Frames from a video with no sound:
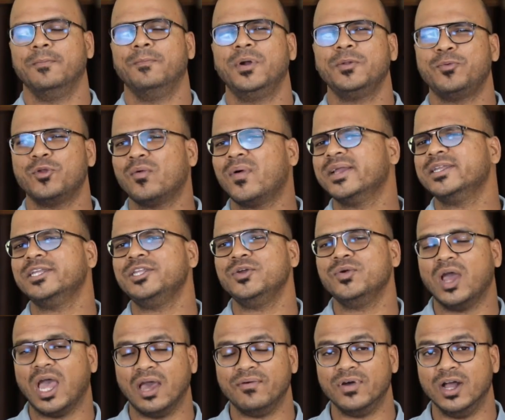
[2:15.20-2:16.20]
But provided
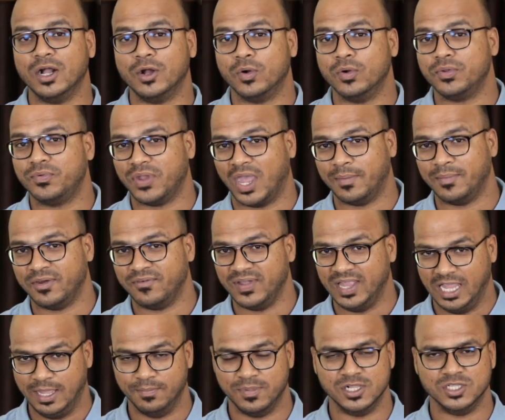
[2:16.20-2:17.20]
you have a good RAM
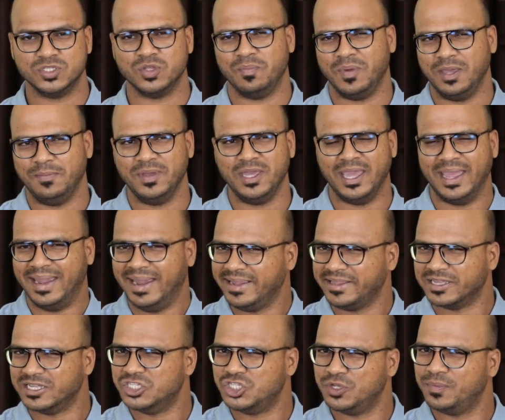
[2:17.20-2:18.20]
available, so maybe
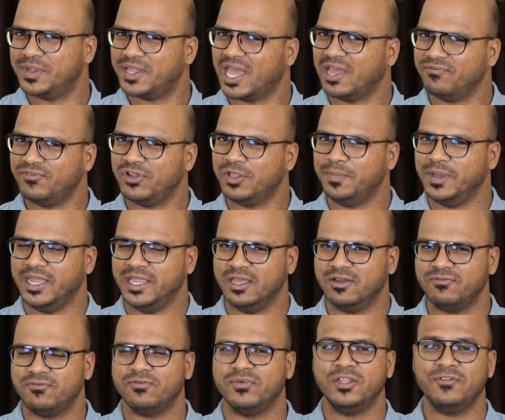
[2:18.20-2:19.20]
8 GB RAM will be
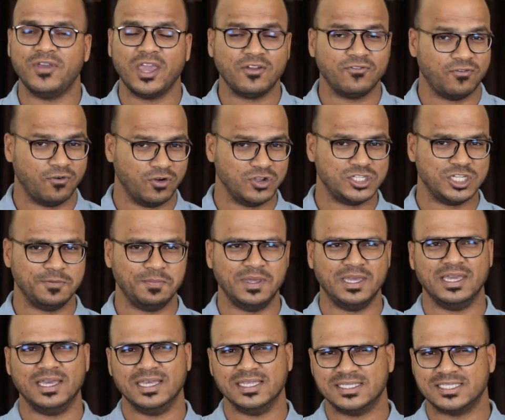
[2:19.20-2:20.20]
enough. In fact, 4 GB
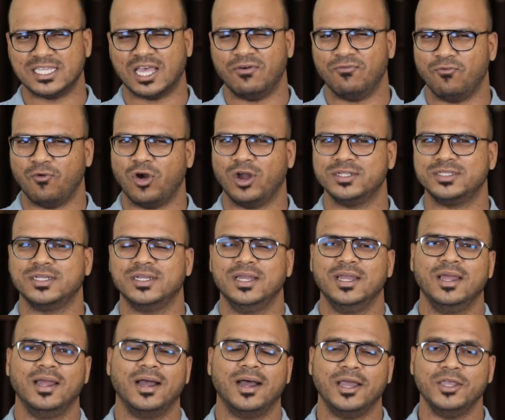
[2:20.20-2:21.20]
is somewhat
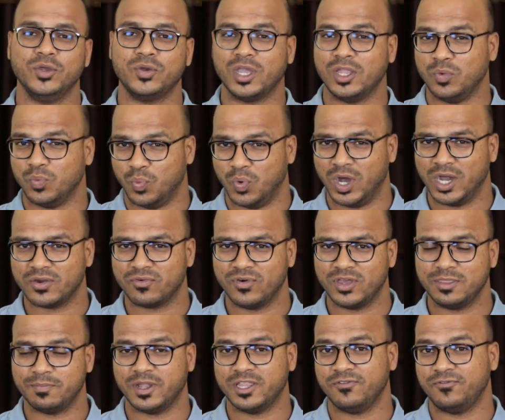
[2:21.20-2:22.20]
uh, you can work
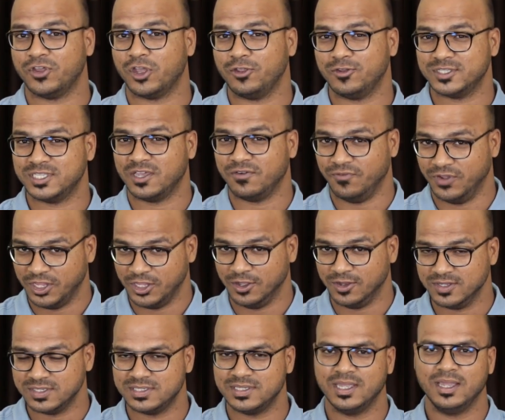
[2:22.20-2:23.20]
with, but if you are using
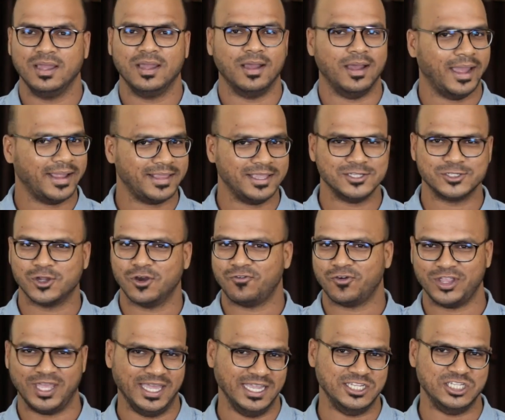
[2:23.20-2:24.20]
Windows, at least go
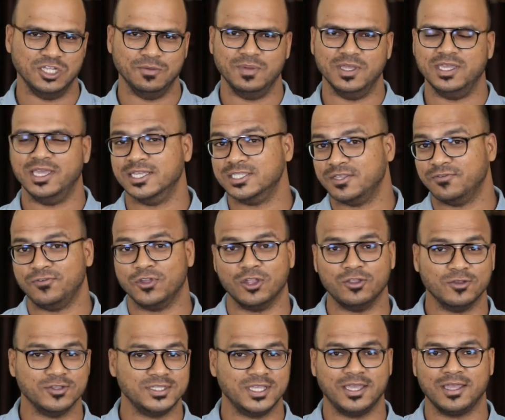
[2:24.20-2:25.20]
for 8GB. Yes, if you're
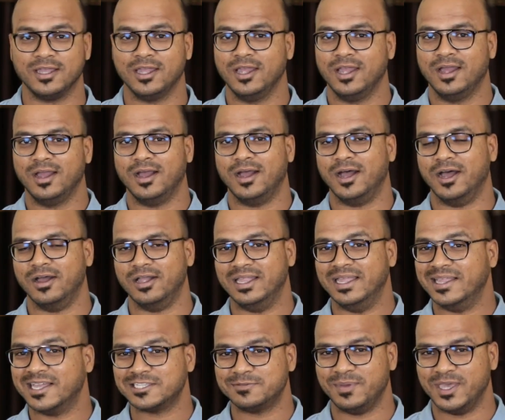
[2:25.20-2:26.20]
using uh,
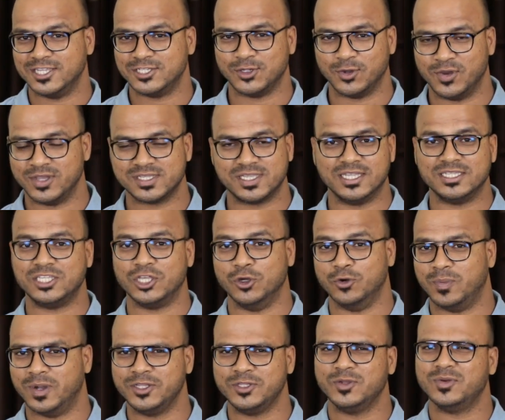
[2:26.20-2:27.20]
Linux-based OS, let's say
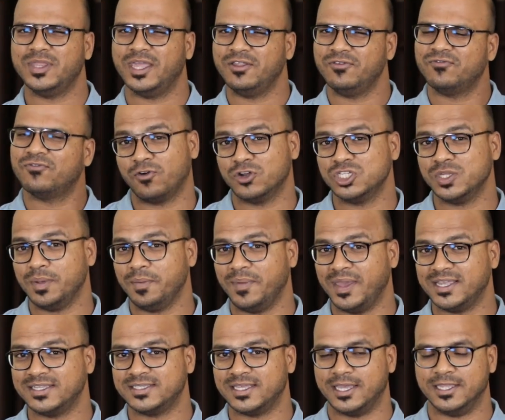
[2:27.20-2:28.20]
Ubuntu, then 4GB
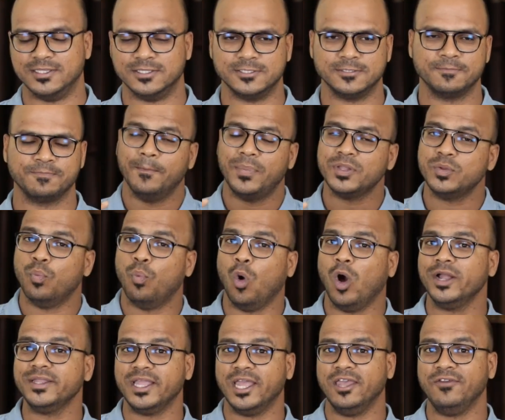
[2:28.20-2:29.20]
makes sense. But
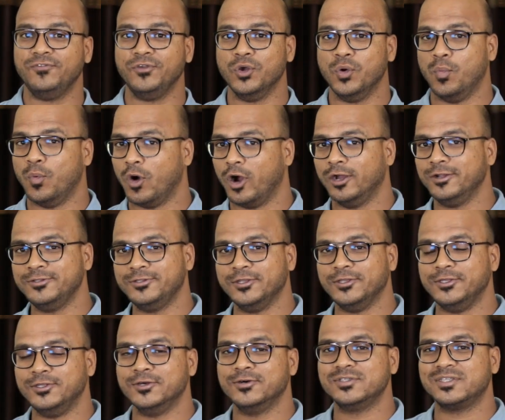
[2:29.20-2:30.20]
what if you want to
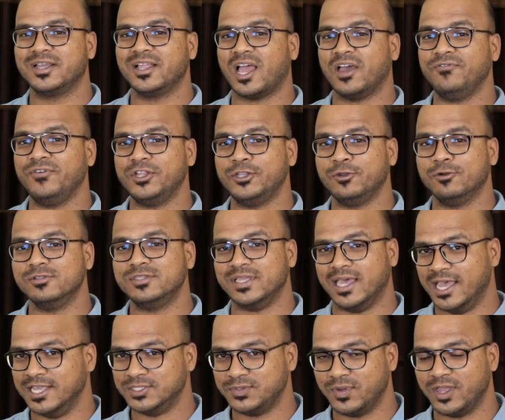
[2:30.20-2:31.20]
use graphic tools
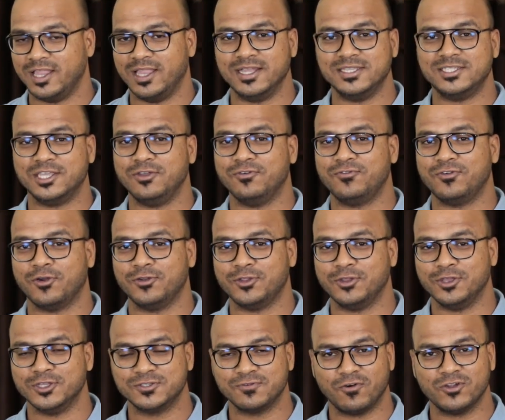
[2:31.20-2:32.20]
as well? Let's say if you want
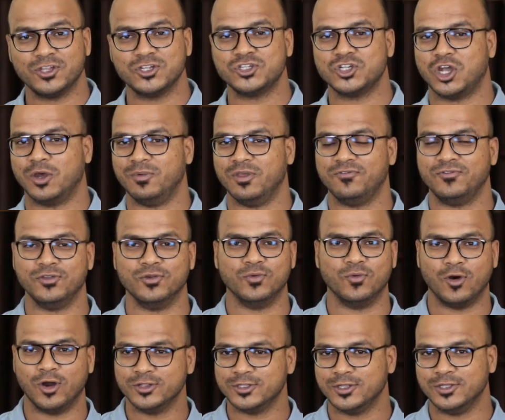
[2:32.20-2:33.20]
to use Photoshop, if you
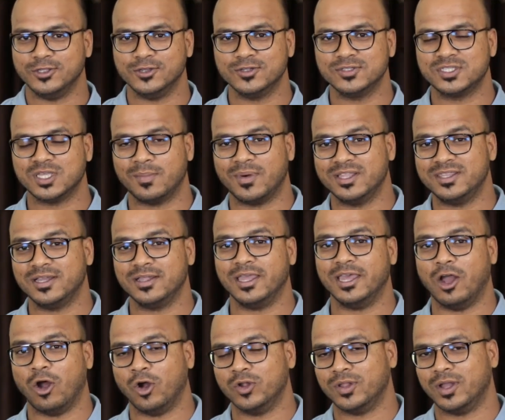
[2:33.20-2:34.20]
want to use some
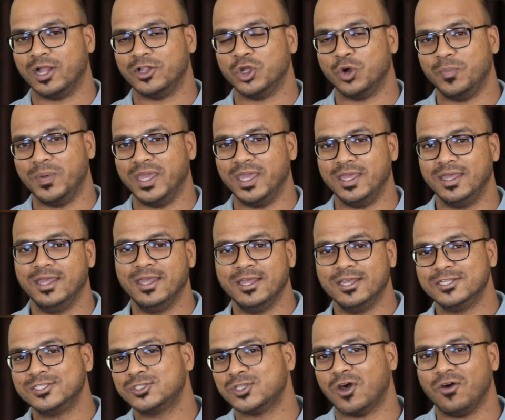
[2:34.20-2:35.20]
other Adobe
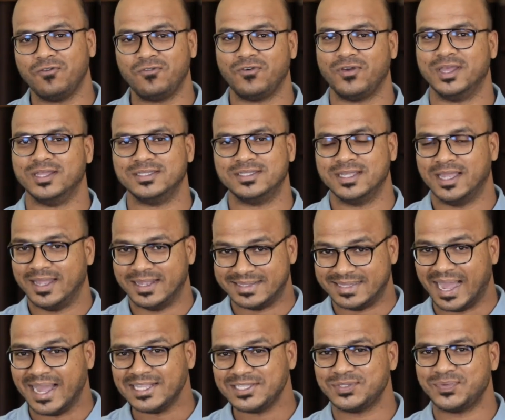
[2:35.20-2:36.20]
softwares,
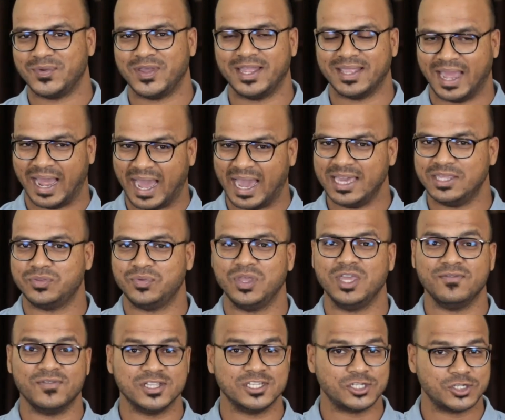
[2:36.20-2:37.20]
that's where
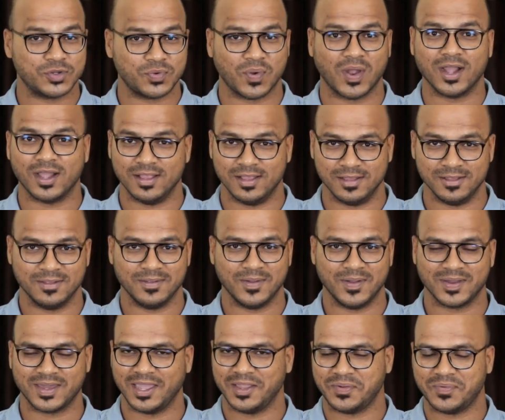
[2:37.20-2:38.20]
i3 will struggle.
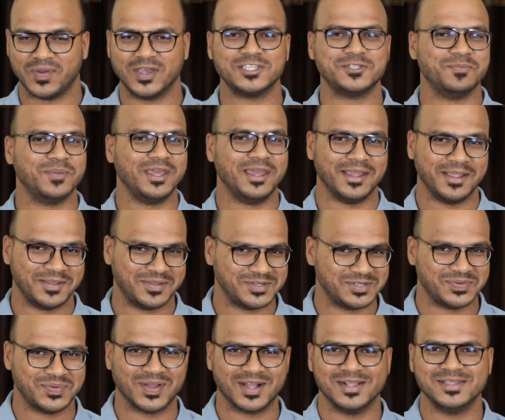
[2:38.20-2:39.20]
Okay, trust me, it
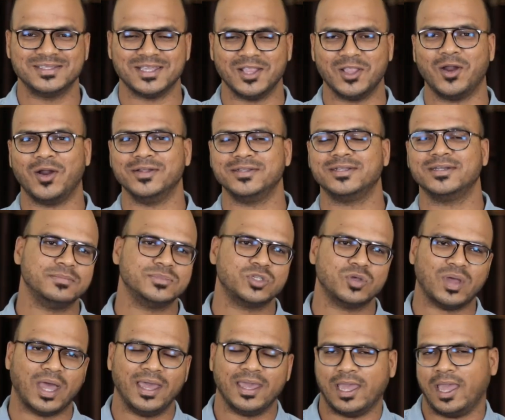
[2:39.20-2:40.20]
struggles a lot.
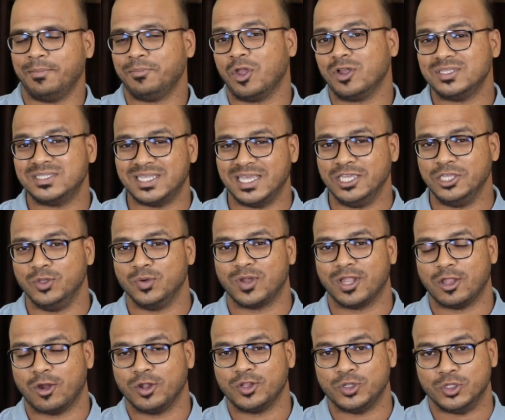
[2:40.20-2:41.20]
So I, I'm not saying you
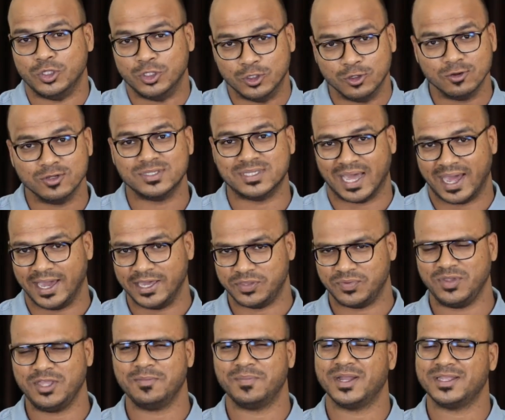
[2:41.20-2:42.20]
cannot use
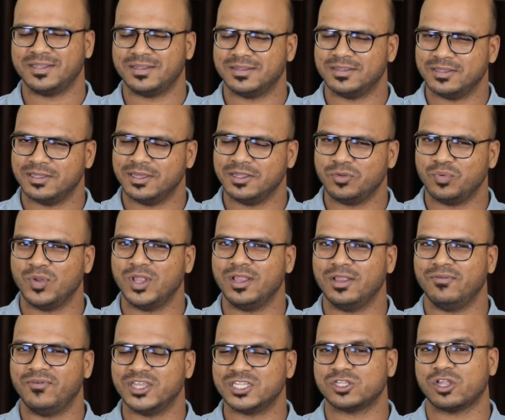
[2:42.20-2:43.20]
i3, but it
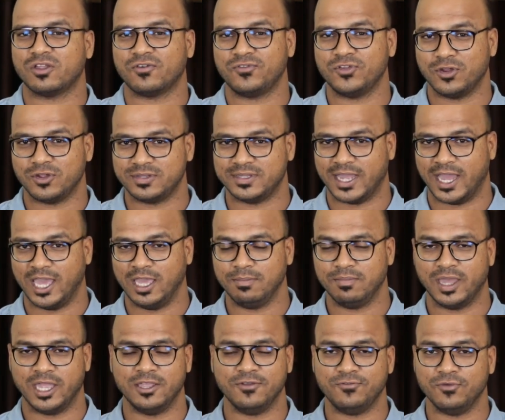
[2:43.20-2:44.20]
will waste a lot of your
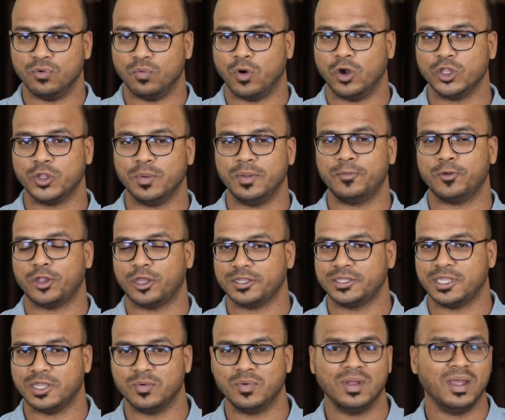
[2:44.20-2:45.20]
time and if you want to be
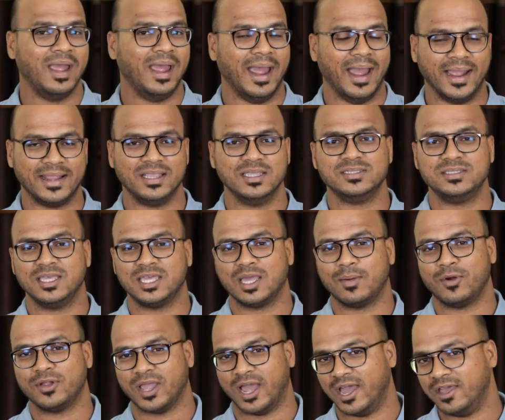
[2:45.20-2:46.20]
productive at least think
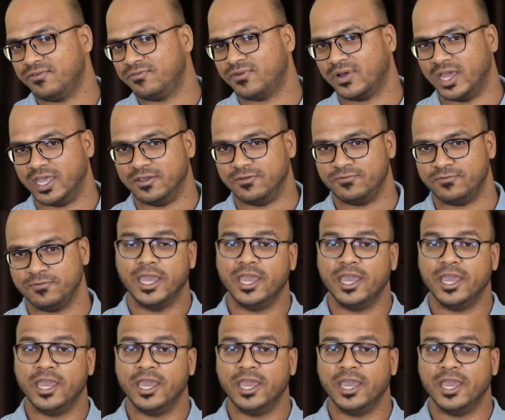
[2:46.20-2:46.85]
about i5